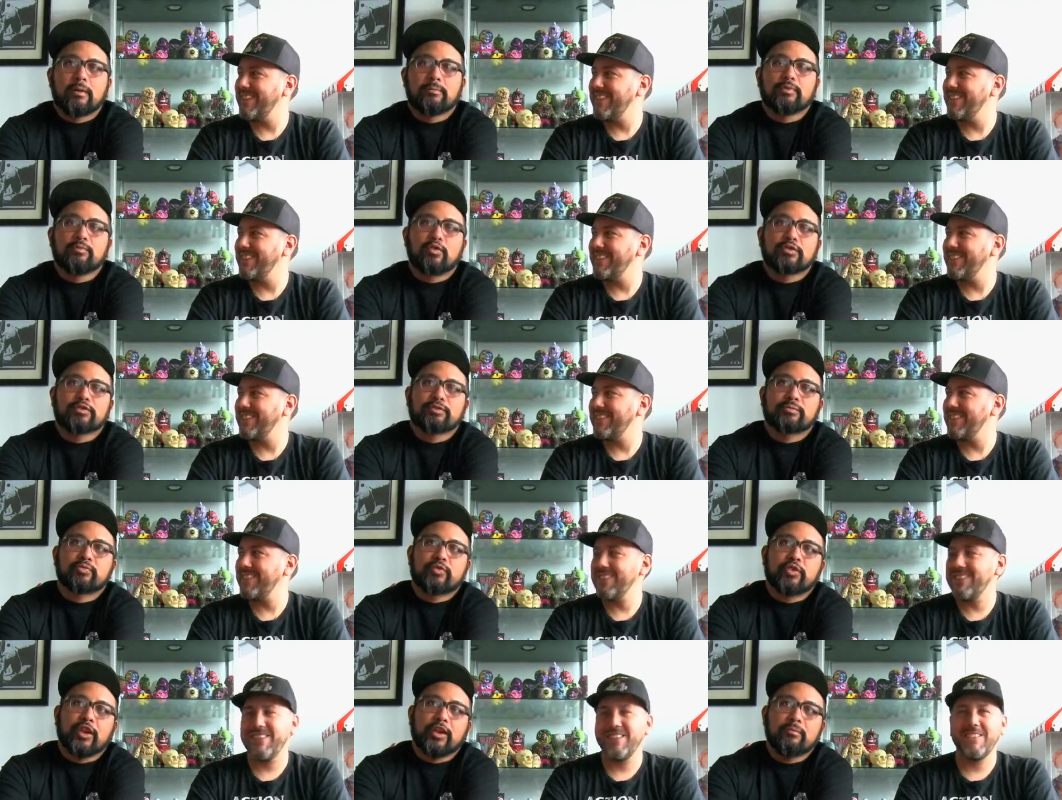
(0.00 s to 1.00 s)
Speaker 1: I'm L'Amour
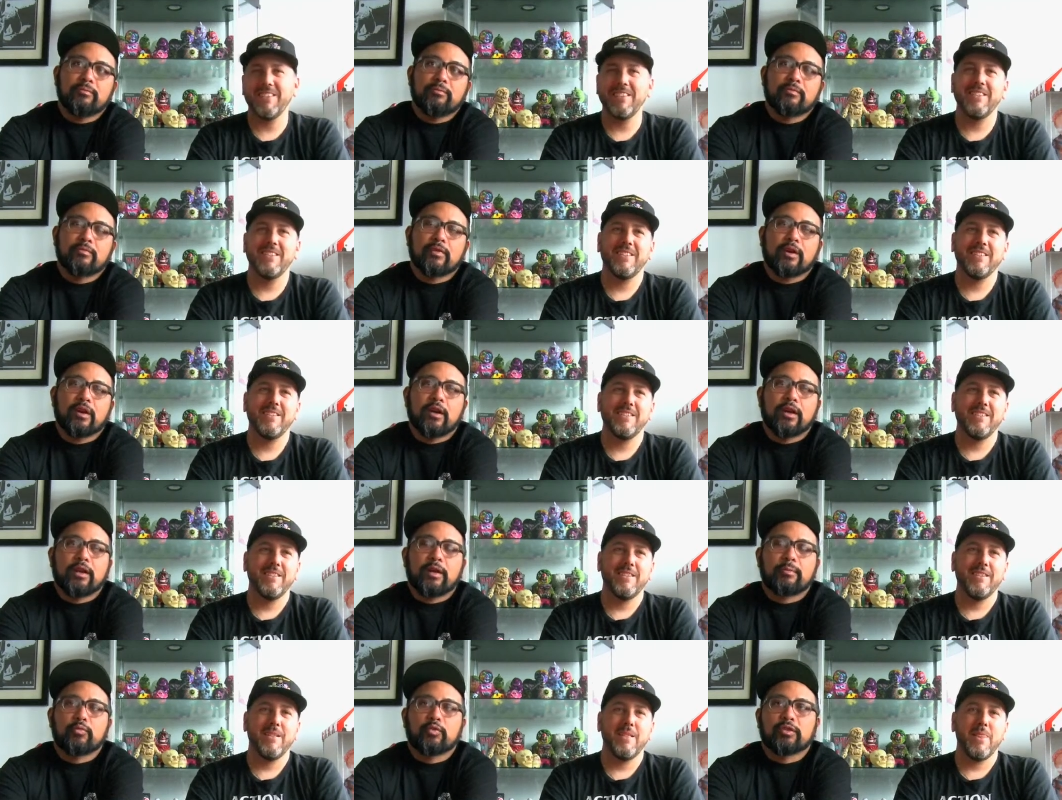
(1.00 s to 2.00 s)
Supreme
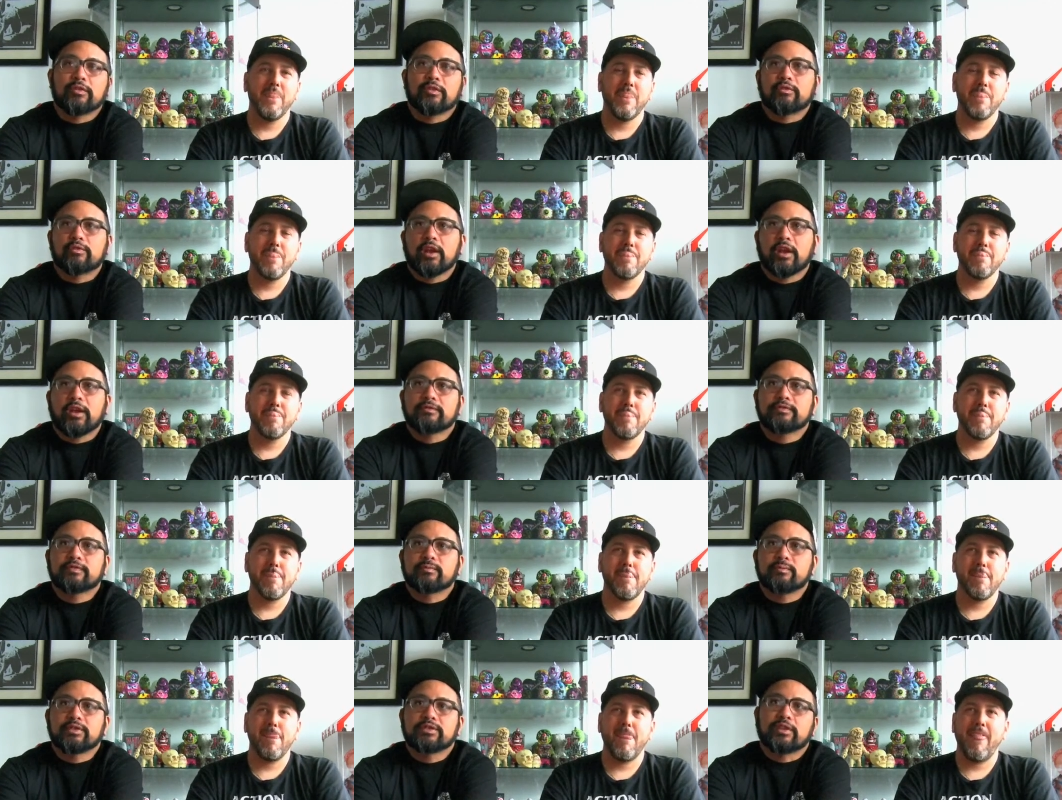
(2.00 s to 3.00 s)
and I'm one of the creatives
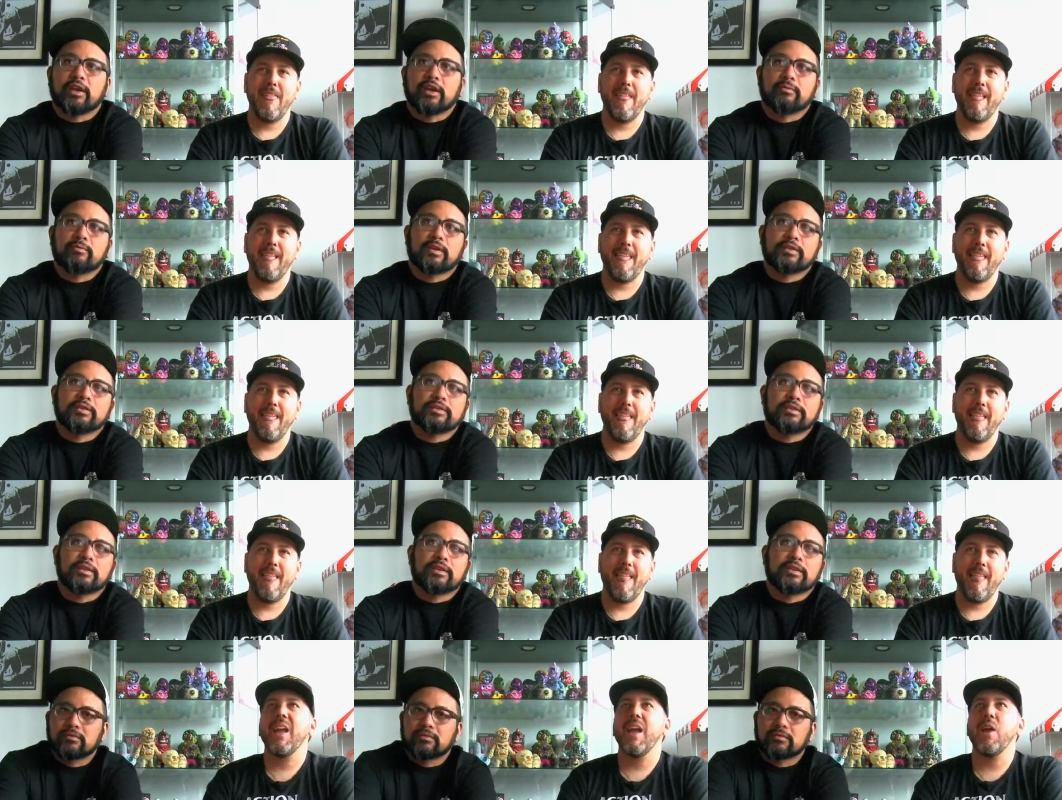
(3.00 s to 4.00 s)
for Mishka
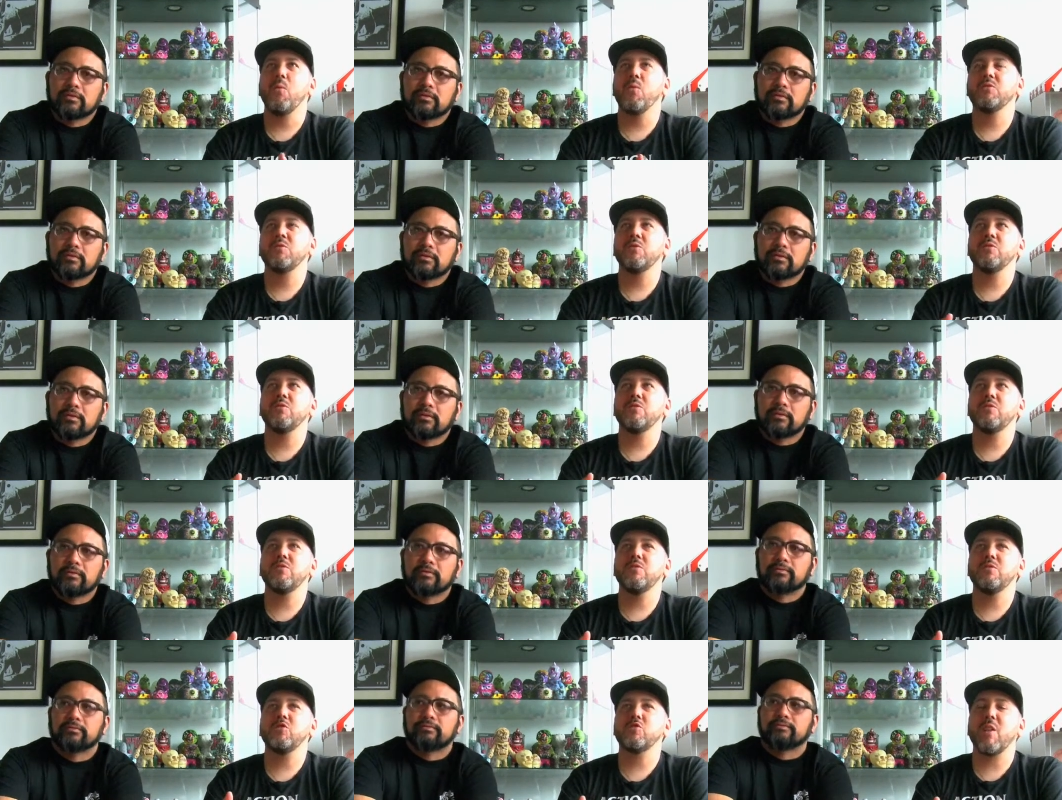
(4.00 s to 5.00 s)
NYC.
Speaker 2: It wasn't
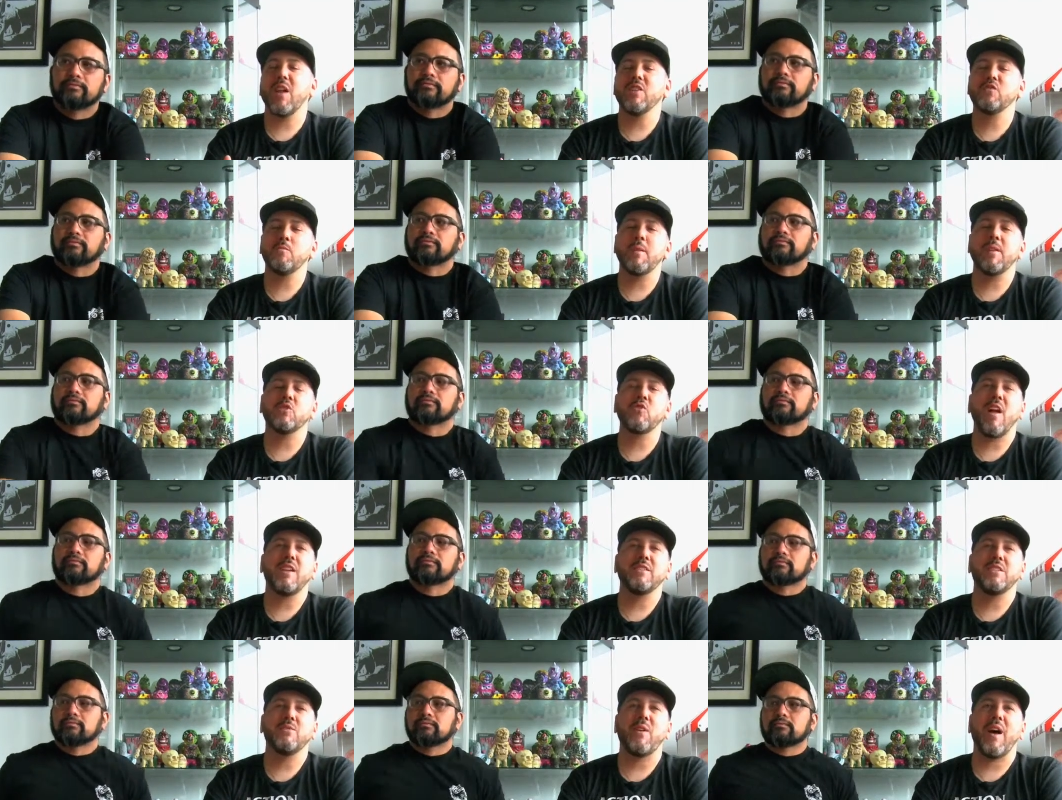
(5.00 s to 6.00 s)
strange for me to try
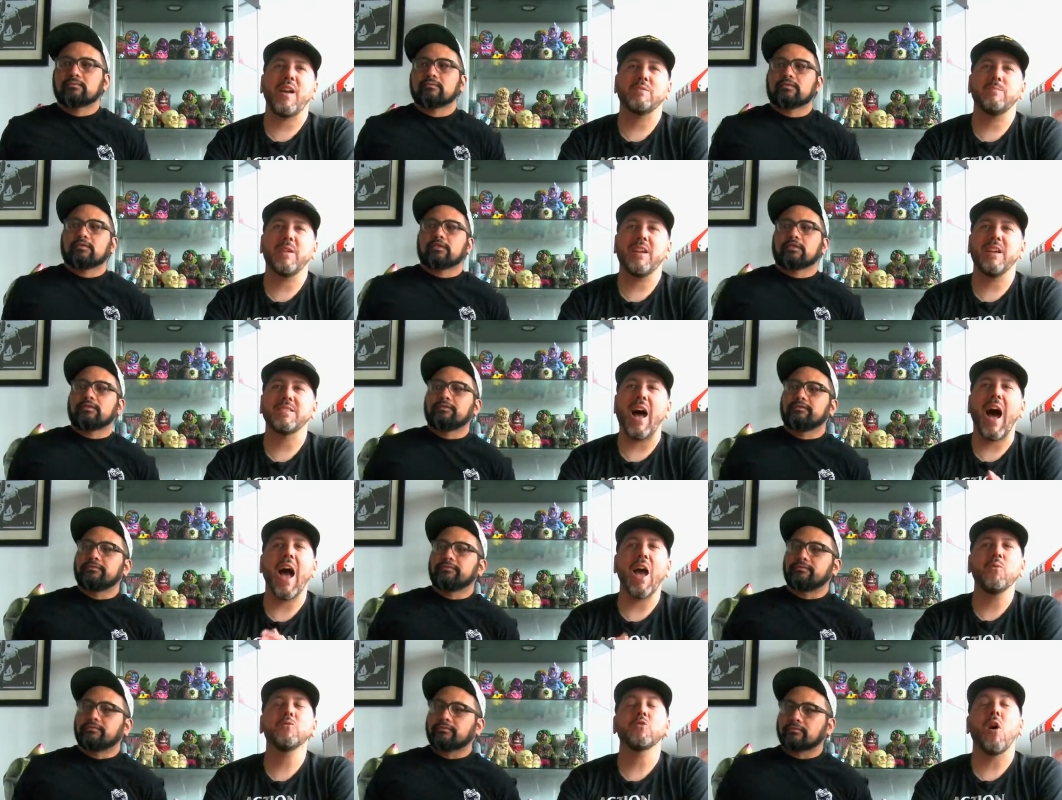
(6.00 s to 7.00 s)
this device because
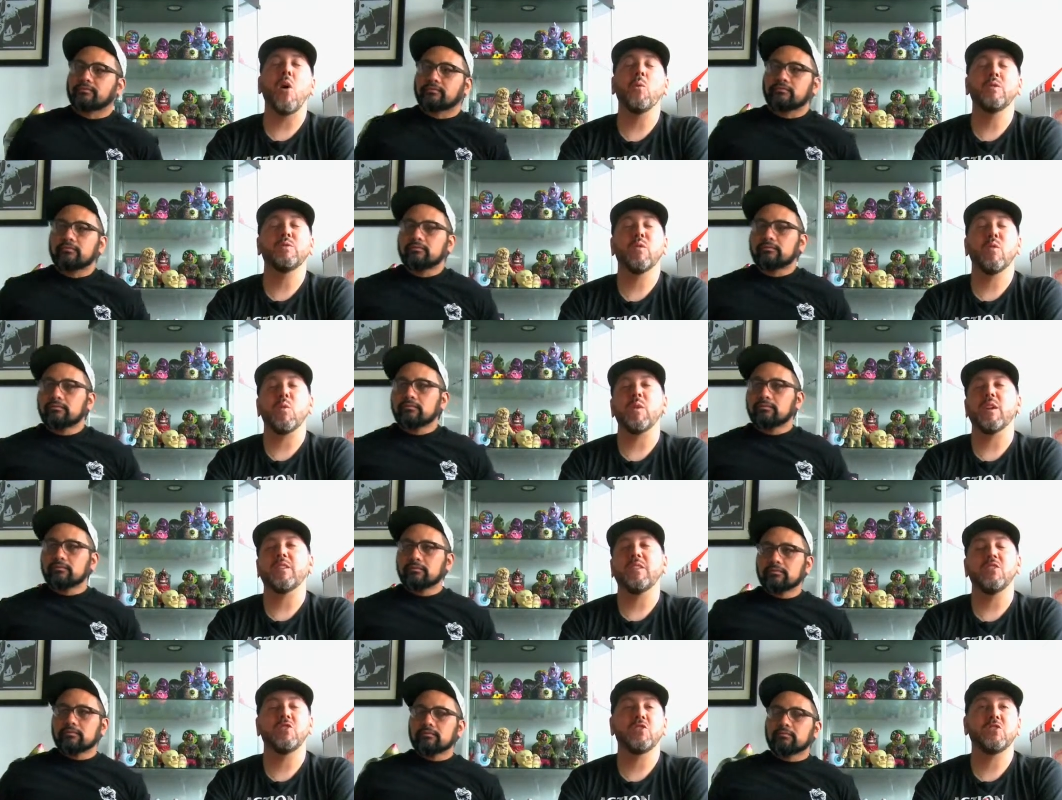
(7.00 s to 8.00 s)
I was always very
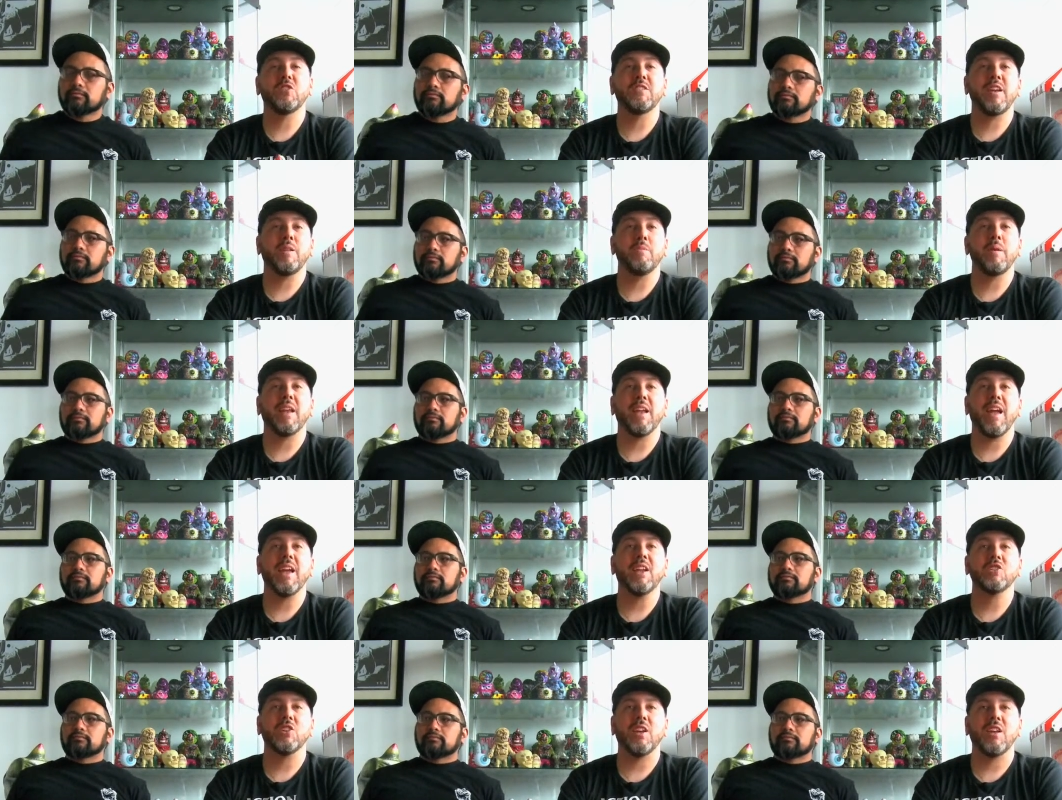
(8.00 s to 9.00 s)
reluctant just to take
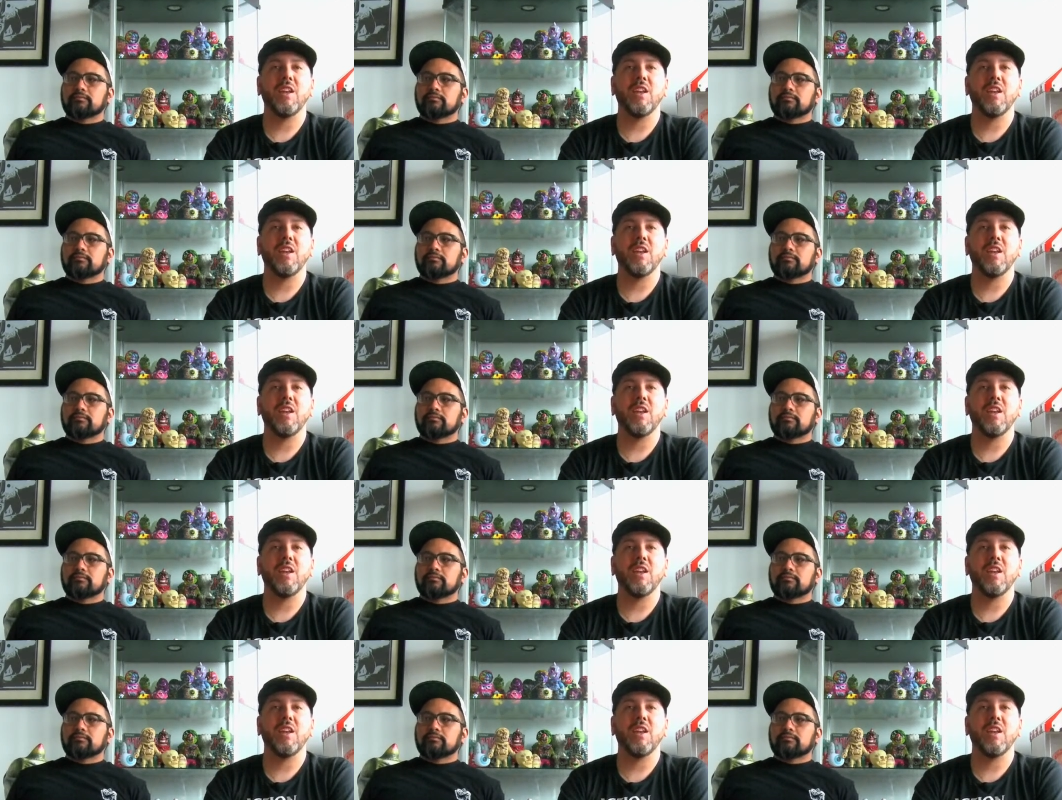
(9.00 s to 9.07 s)
medication.